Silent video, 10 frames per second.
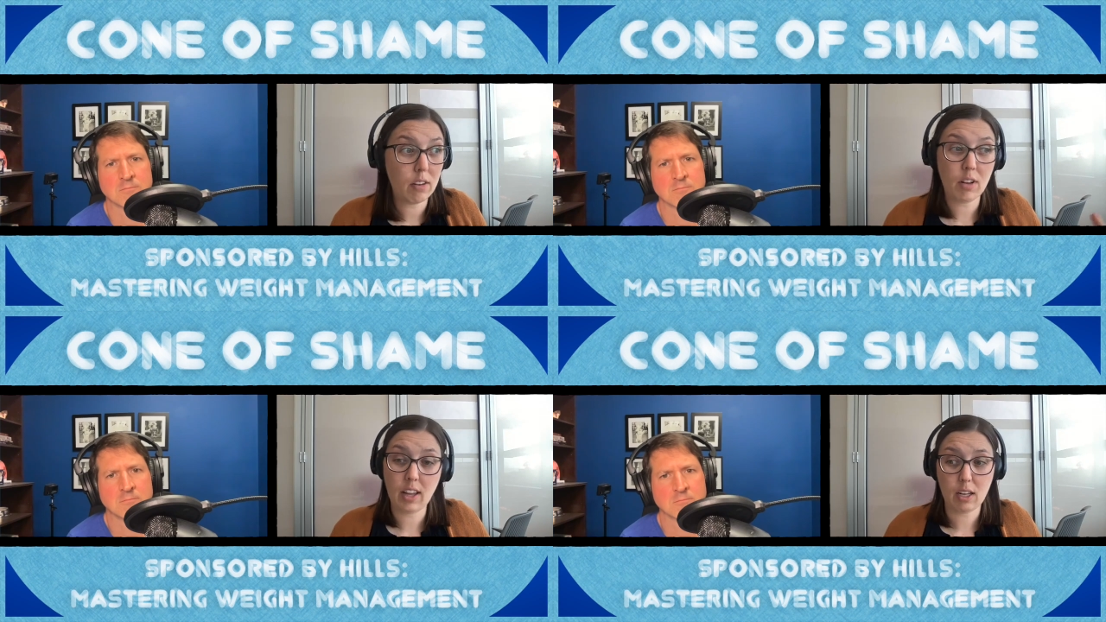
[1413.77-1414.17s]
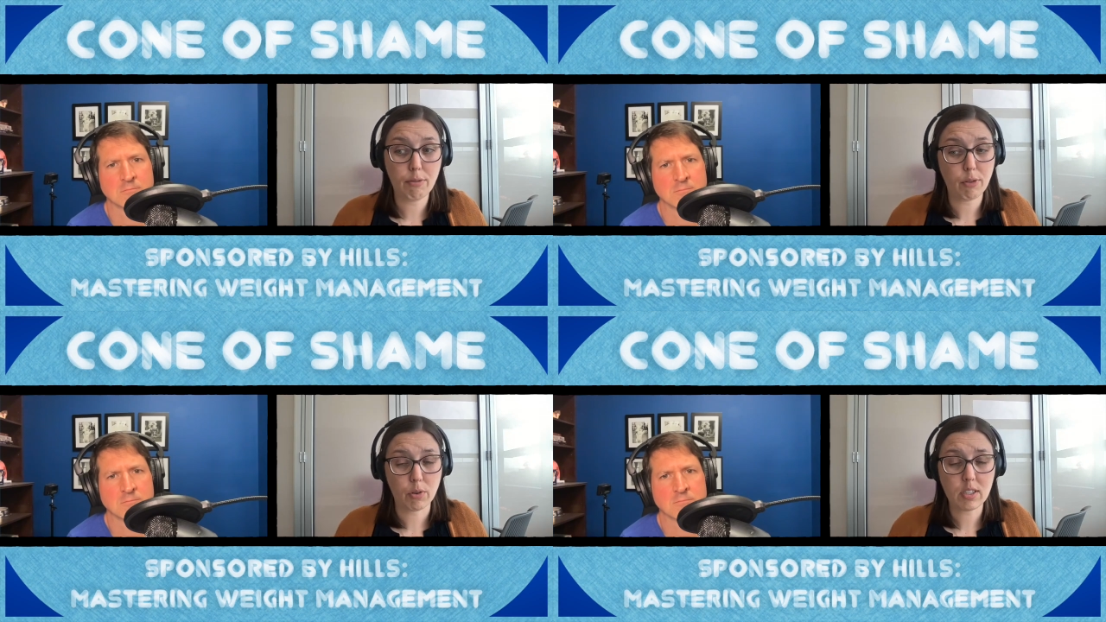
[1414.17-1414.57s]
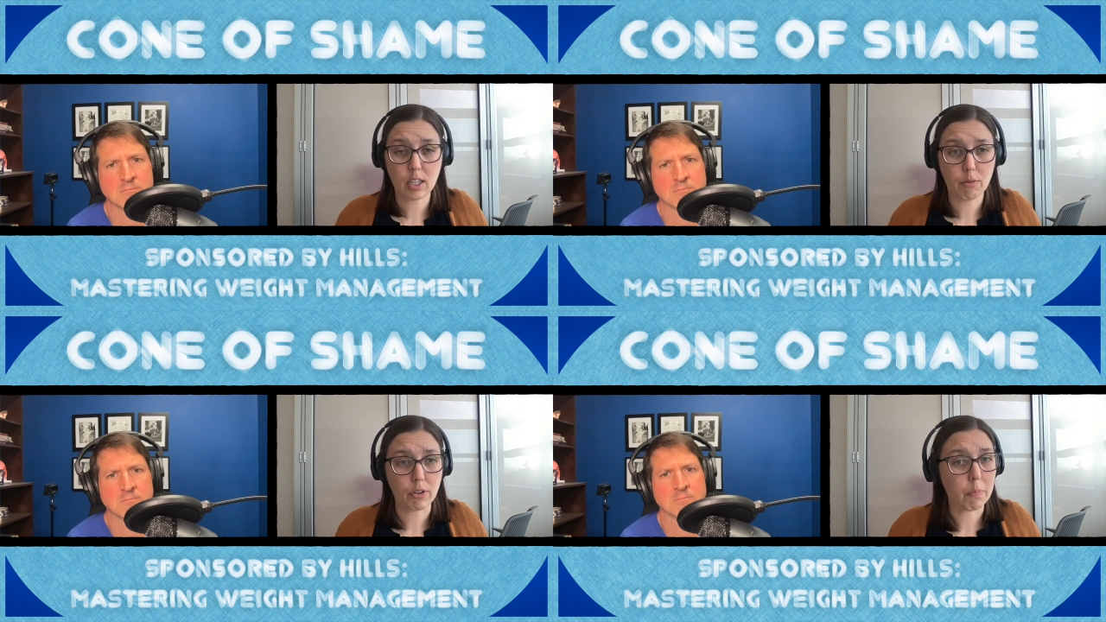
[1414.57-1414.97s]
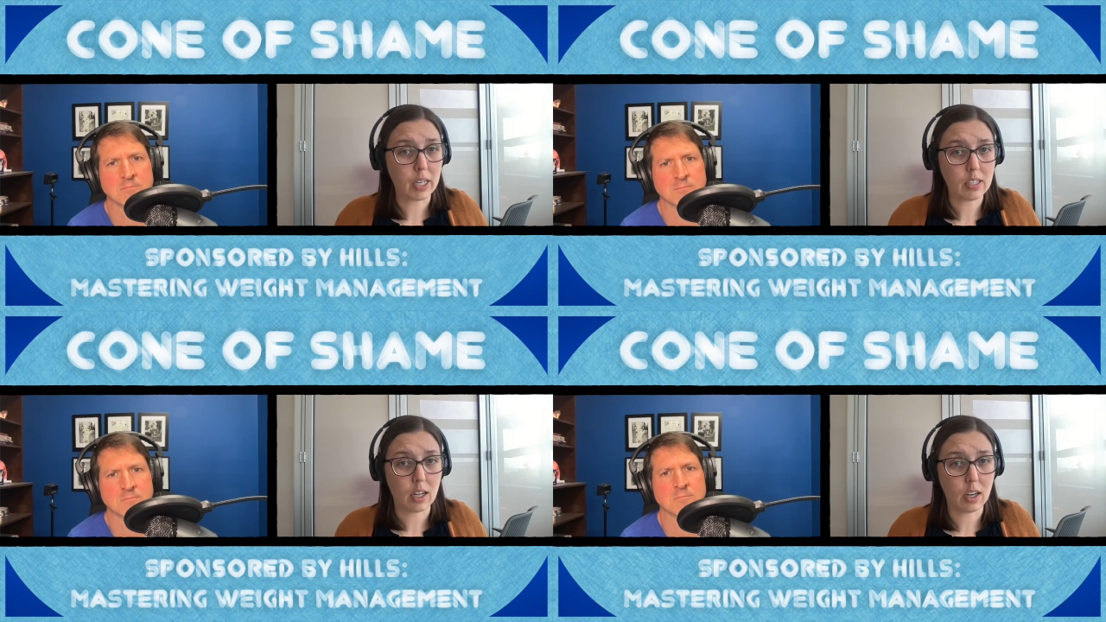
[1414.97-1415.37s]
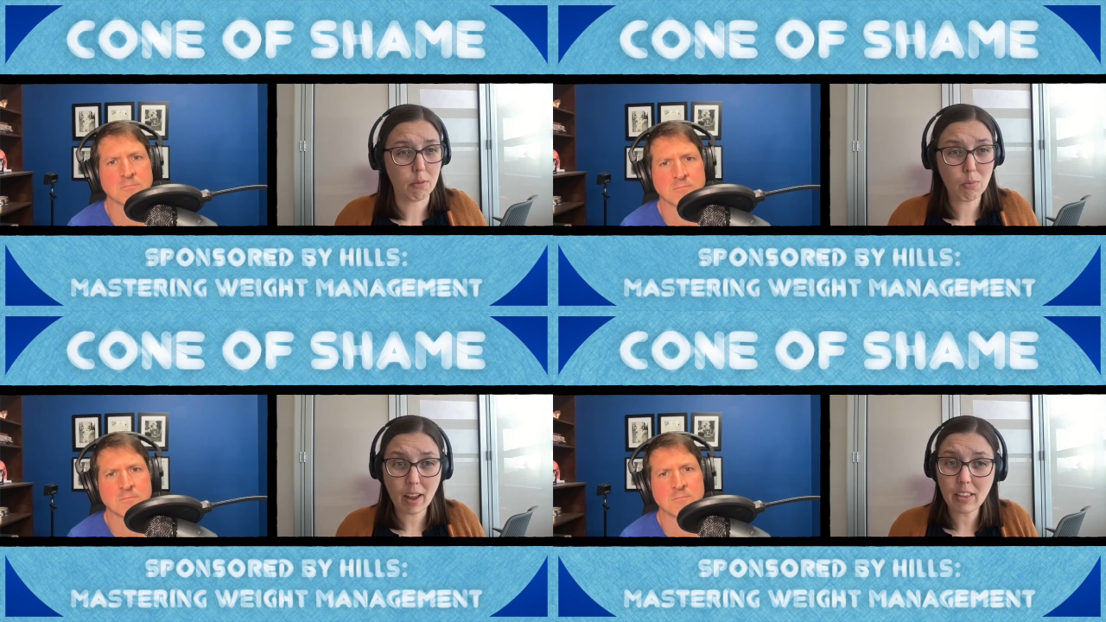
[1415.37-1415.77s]
Speaker 1: or even like a floor scale for a big
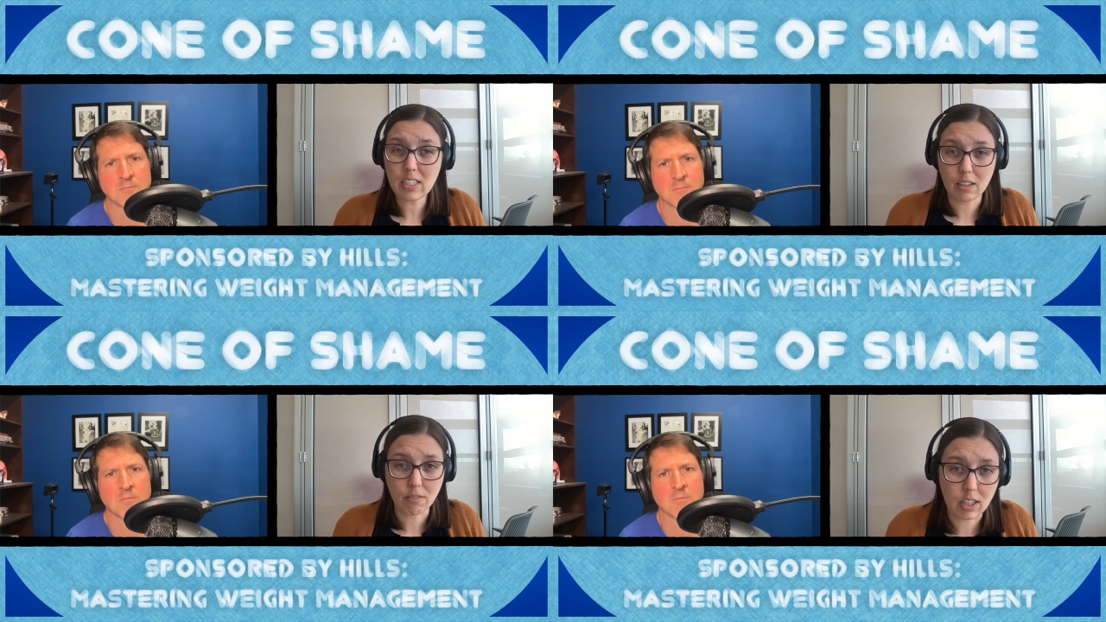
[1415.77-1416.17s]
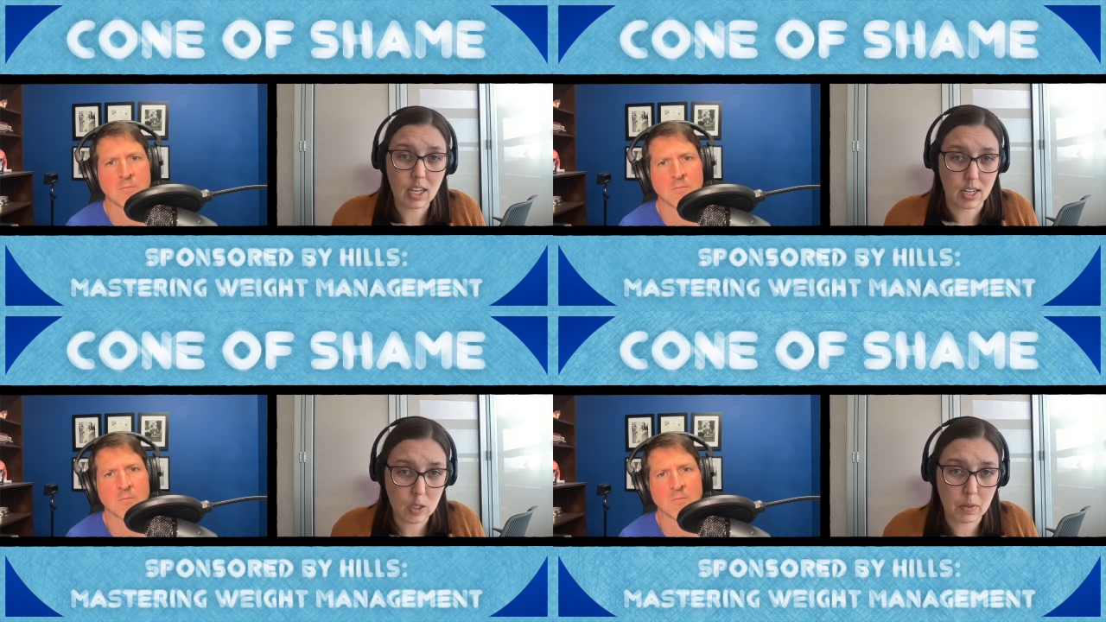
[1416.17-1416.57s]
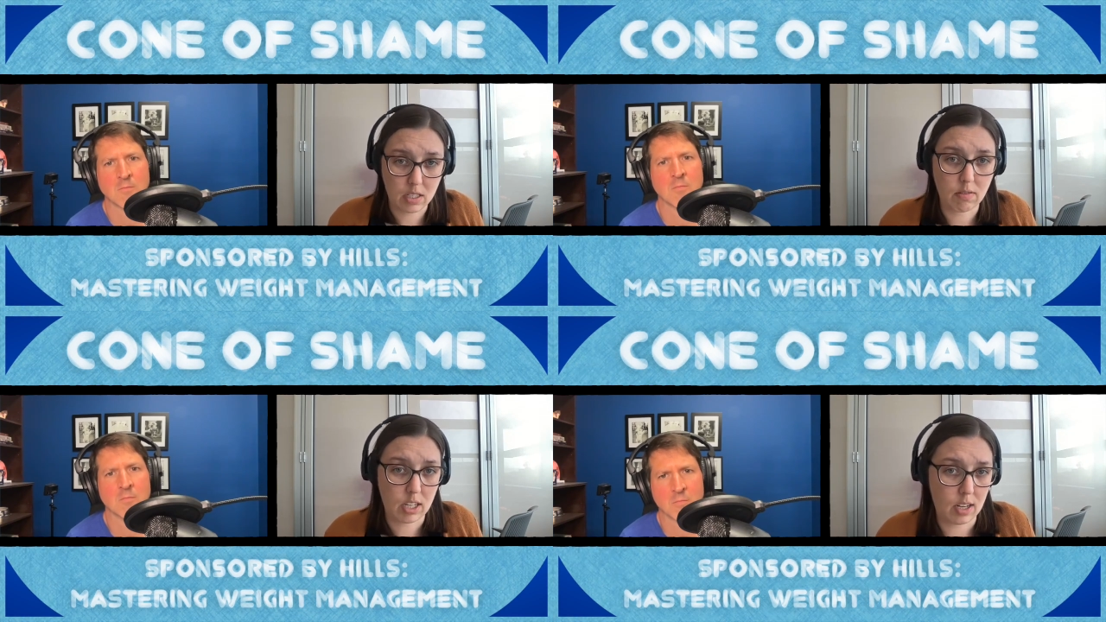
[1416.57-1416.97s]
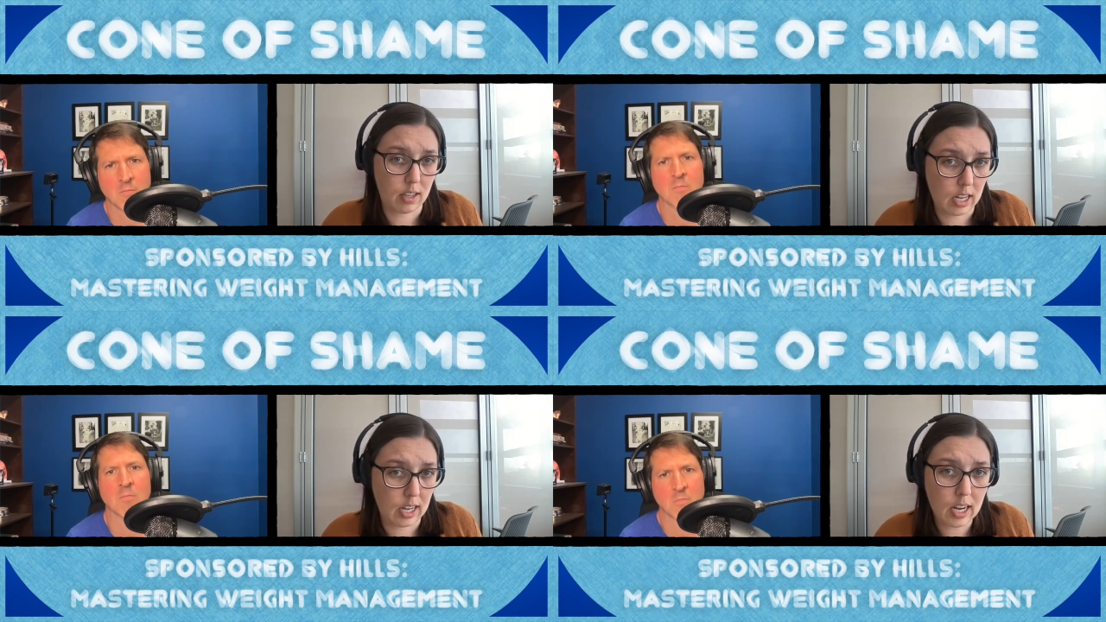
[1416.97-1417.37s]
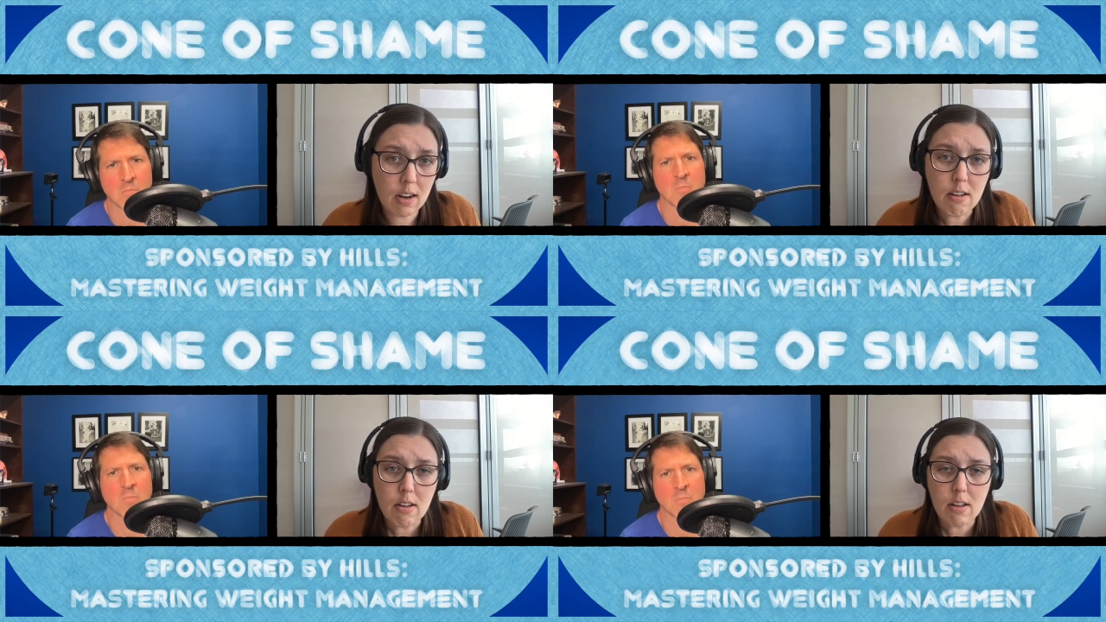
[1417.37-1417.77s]
dog relatively inexpensively
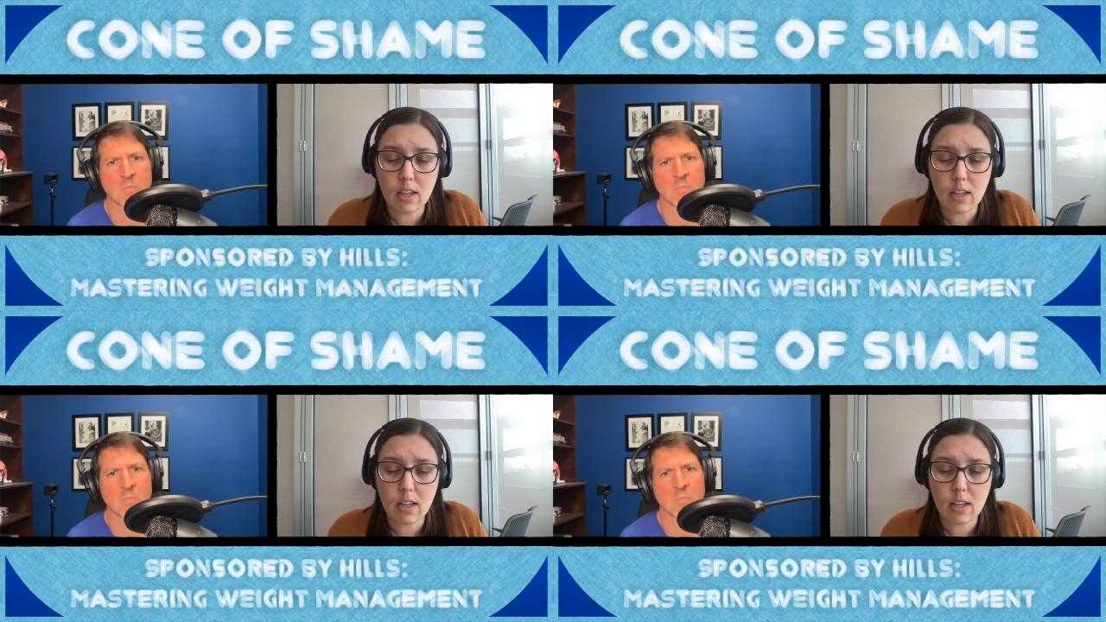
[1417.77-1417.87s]
online.